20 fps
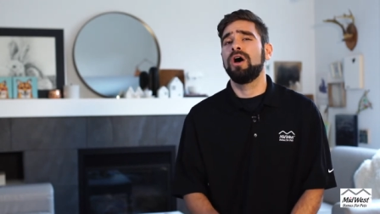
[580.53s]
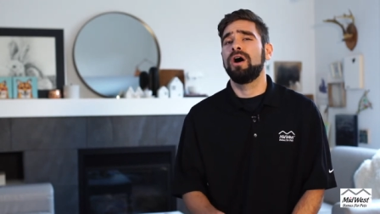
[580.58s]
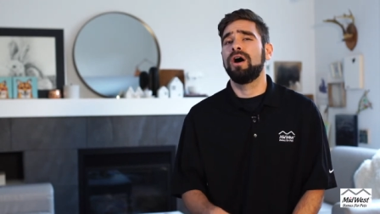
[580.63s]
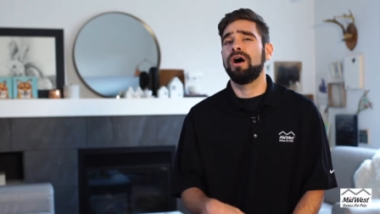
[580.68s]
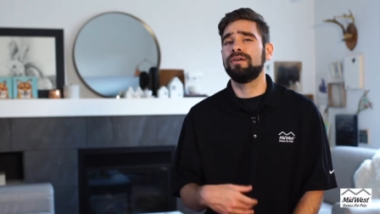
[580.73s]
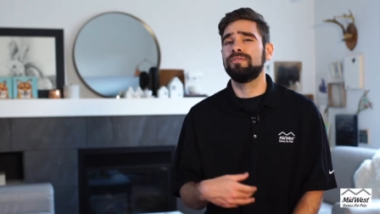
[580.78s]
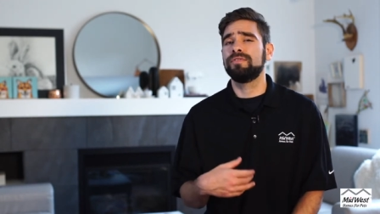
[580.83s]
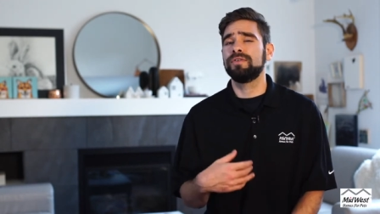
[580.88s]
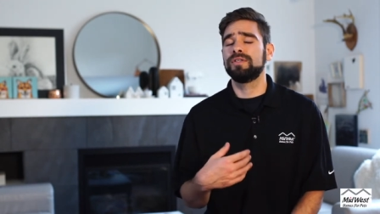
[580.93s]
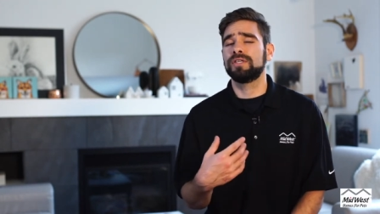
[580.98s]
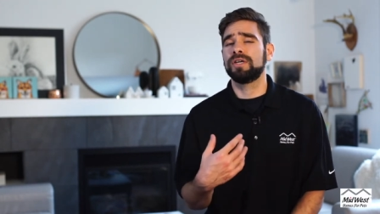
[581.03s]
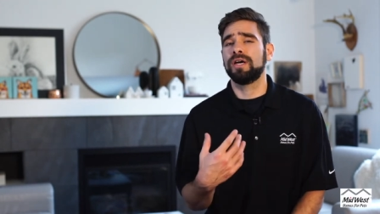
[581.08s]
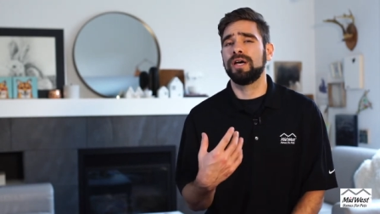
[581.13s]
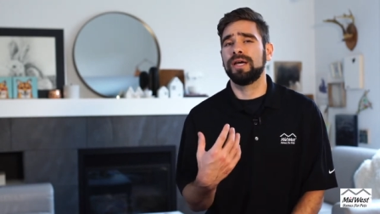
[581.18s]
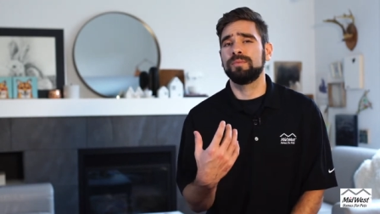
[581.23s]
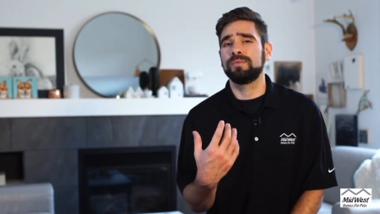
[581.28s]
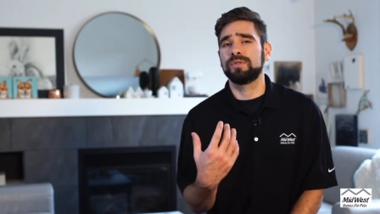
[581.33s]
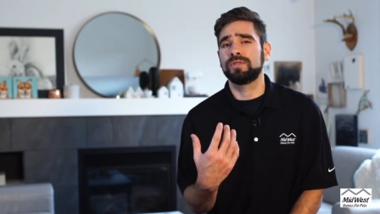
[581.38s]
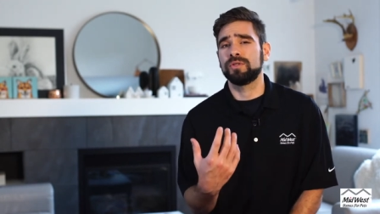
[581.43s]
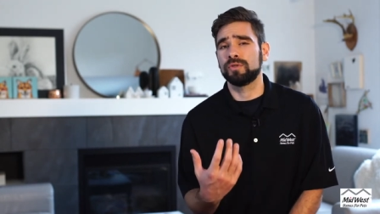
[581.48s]

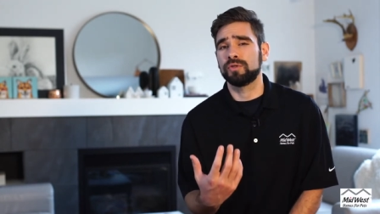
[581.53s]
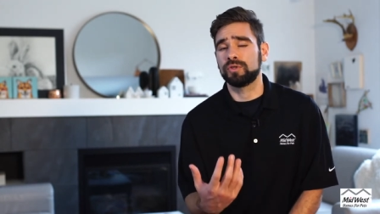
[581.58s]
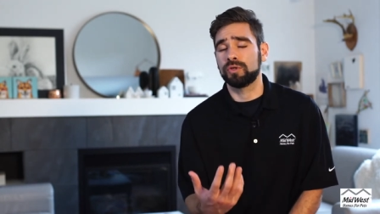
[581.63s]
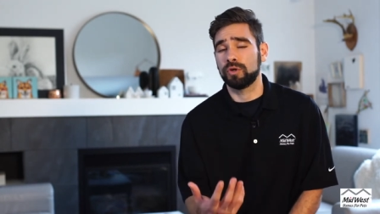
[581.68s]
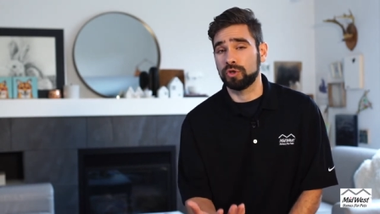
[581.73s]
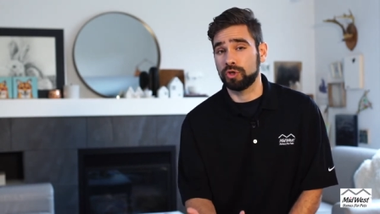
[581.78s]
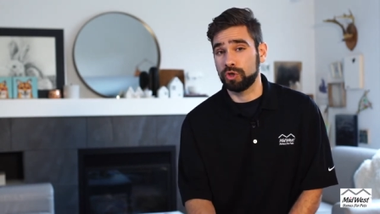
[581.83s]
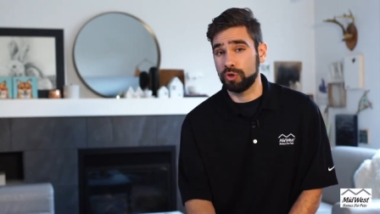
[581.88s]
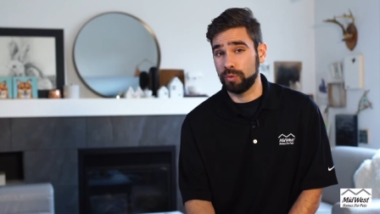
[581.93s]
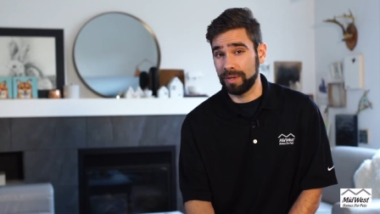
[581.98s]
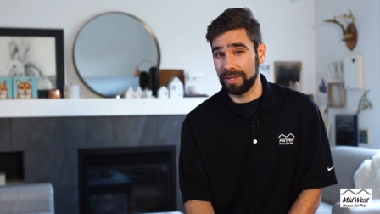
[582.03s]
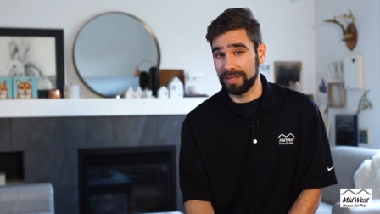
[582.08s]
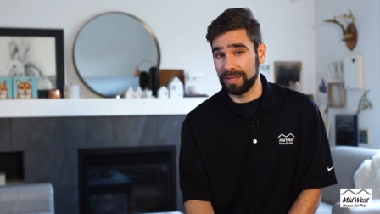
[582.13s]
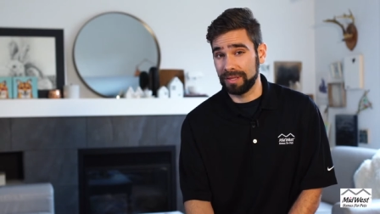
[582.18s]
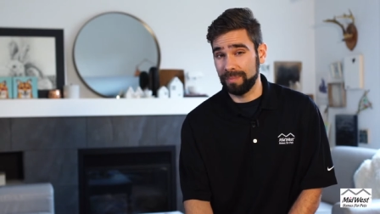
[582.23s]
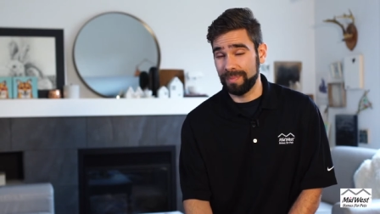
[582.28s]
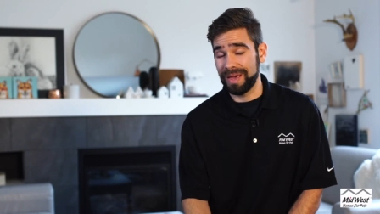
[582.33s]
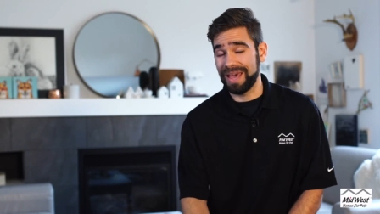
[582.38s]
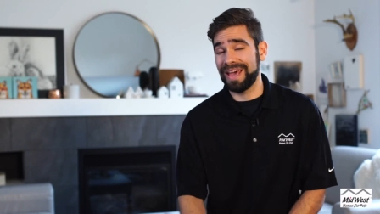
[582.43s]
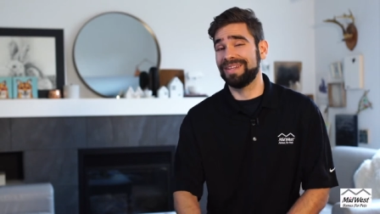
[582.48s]
Oftentimes, they'll start chewing
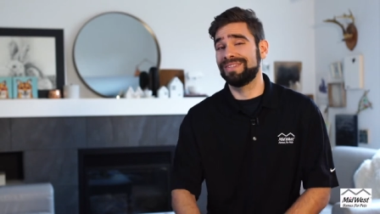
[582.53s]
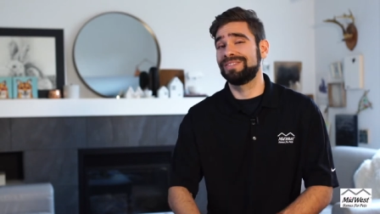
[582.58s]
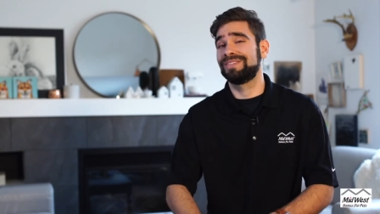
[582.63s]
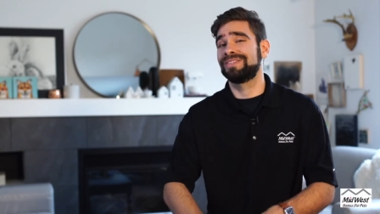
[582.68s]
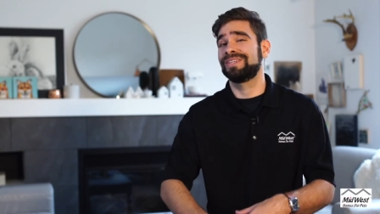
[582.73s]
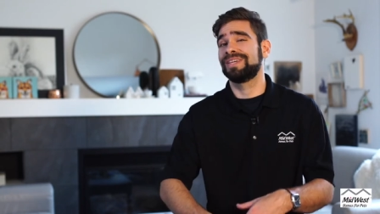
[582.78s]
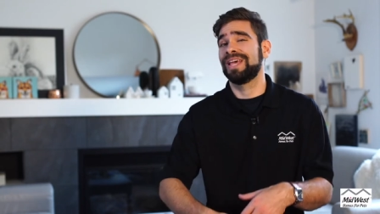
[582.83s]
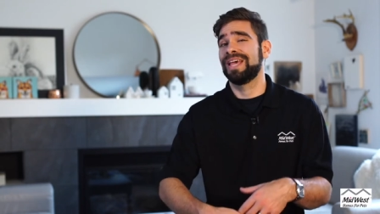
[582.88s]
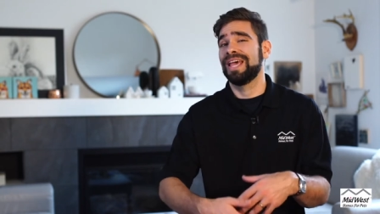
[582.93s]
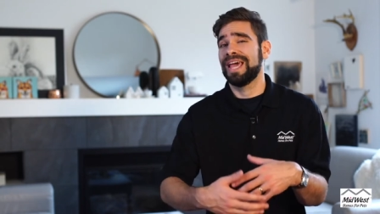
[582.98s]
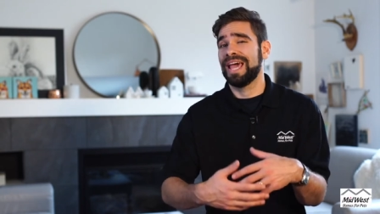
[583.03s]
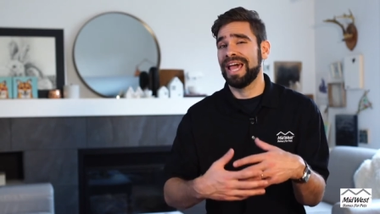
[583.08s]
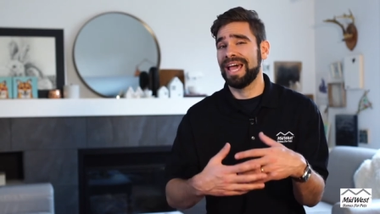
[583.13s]
the beds,